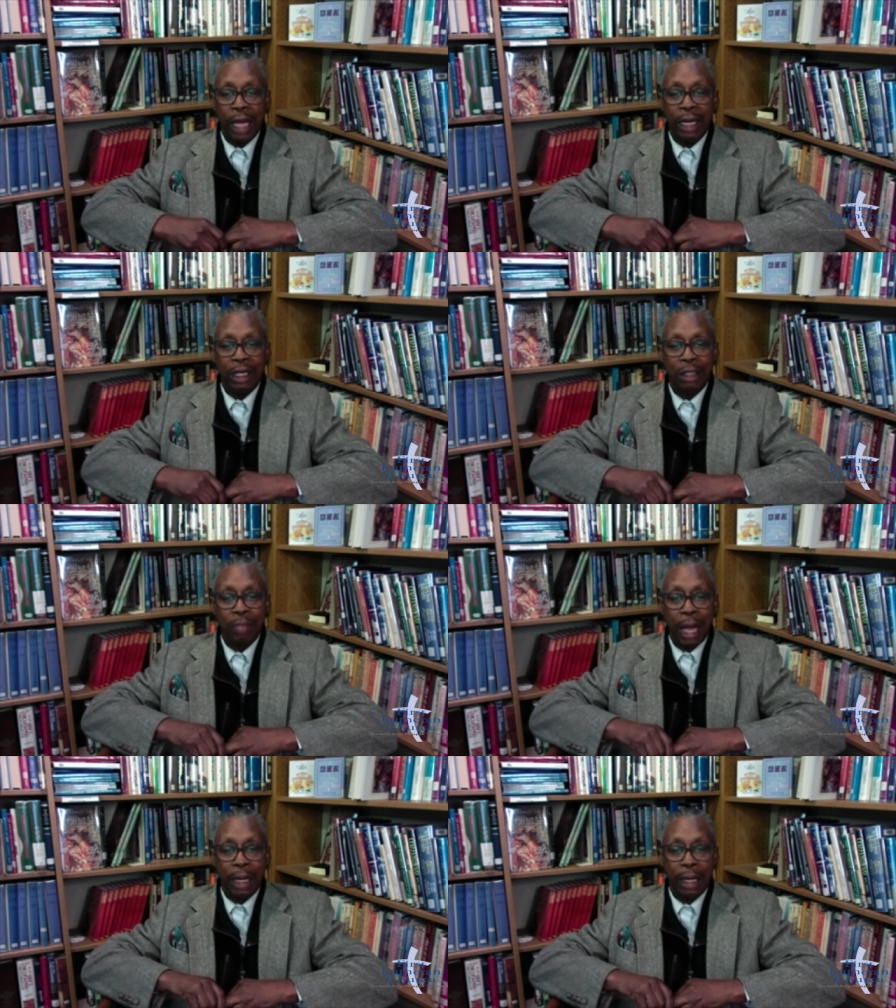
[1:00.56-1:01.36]
in his
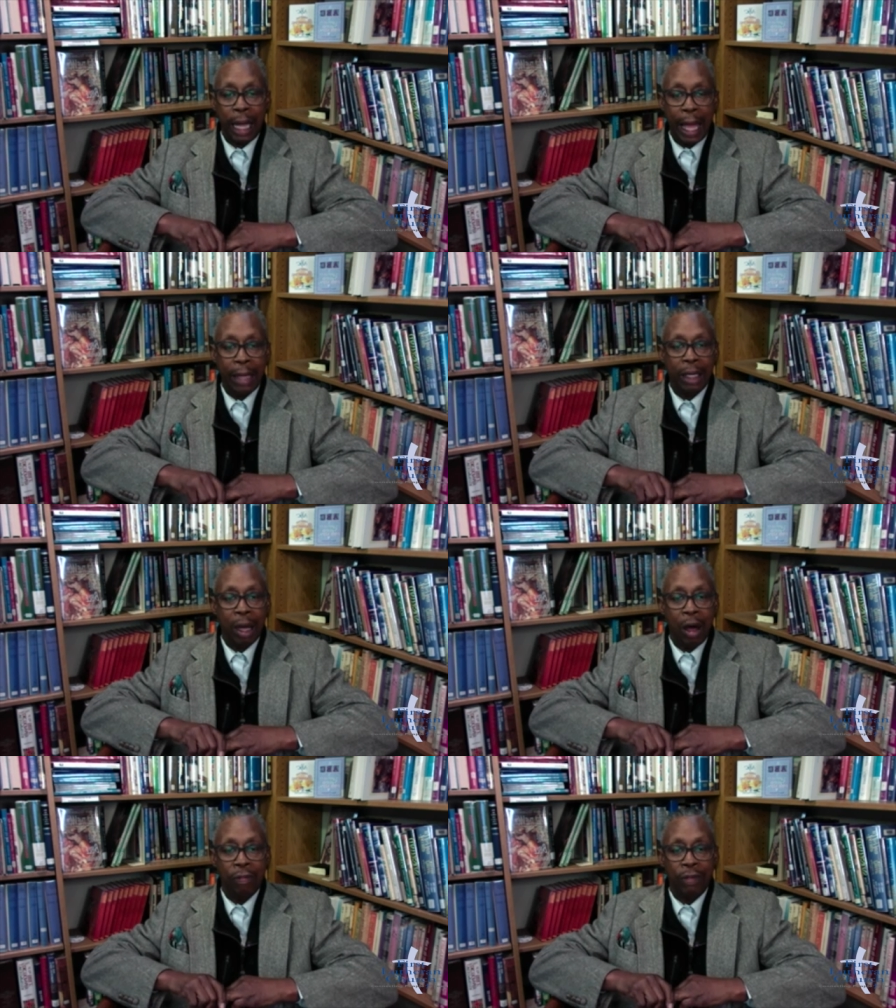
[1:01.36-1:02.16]
Manhattan
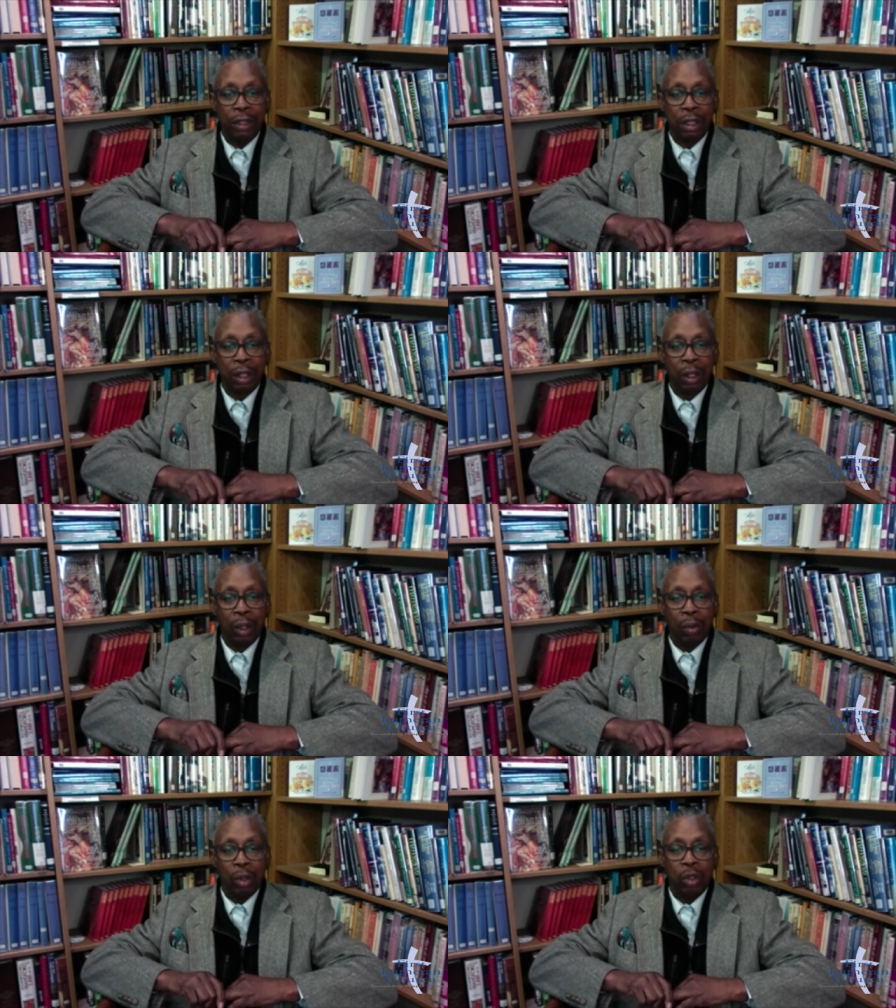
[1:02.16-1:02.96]
office
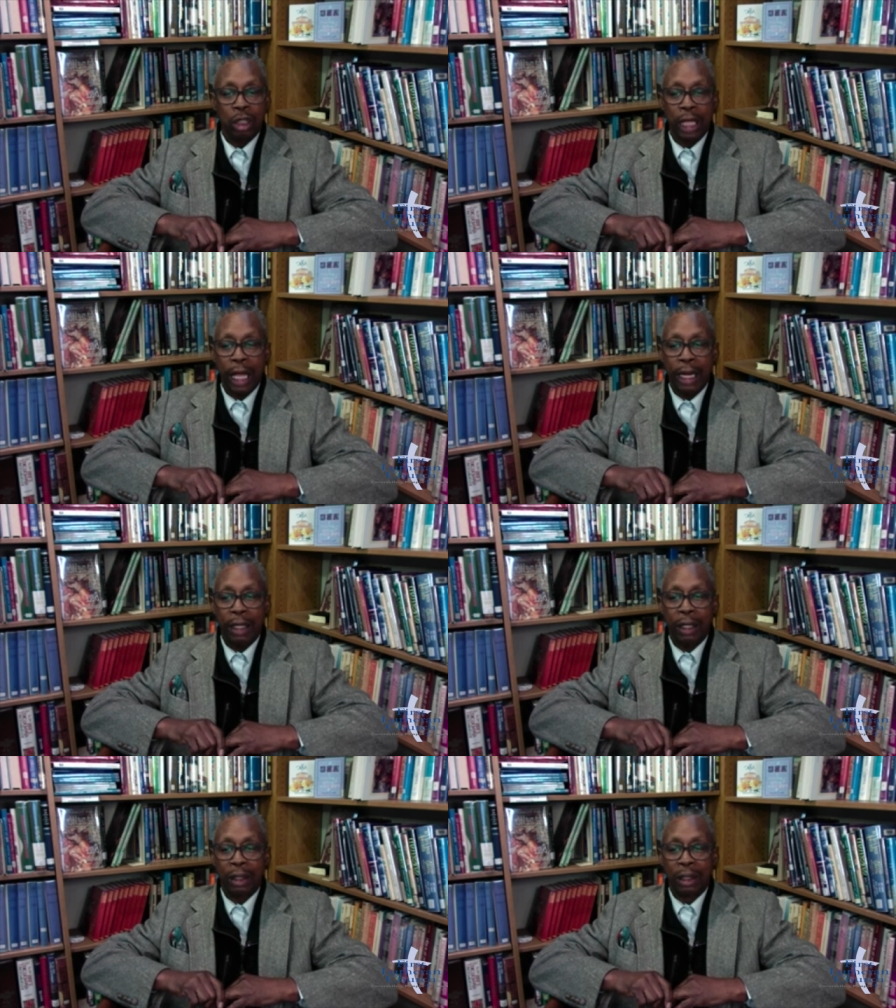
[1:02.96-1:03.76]
was to stand in
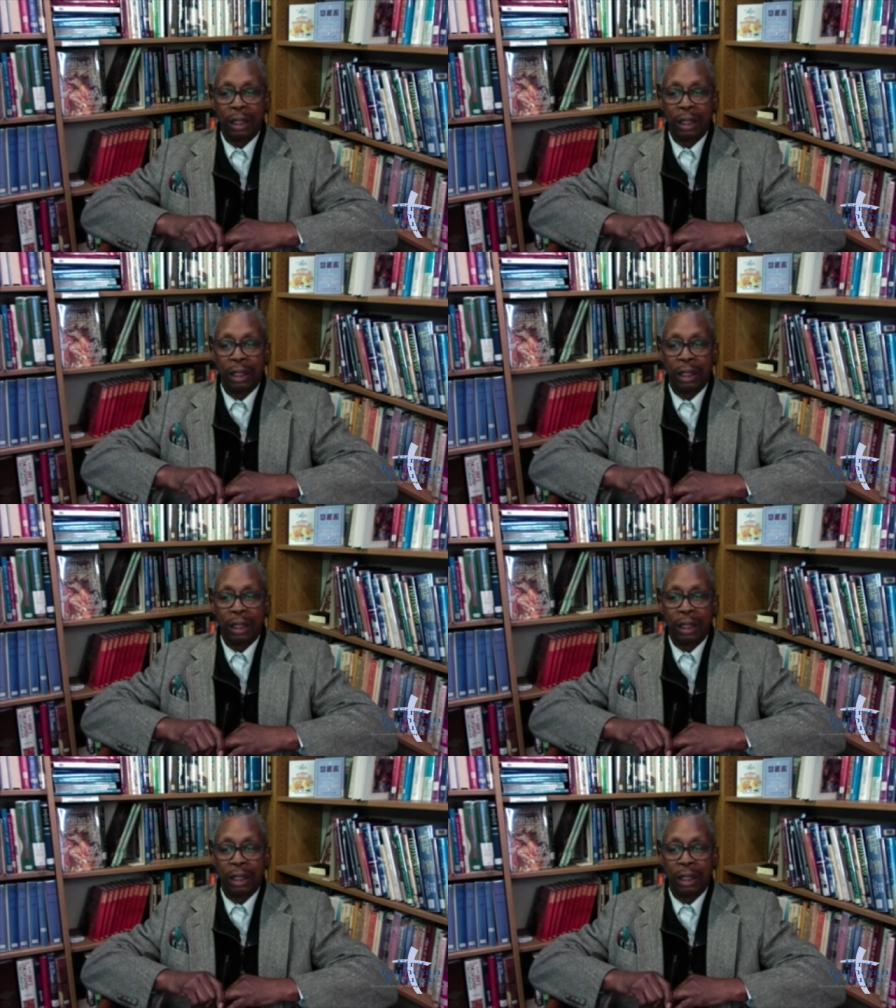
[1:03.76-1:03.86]
the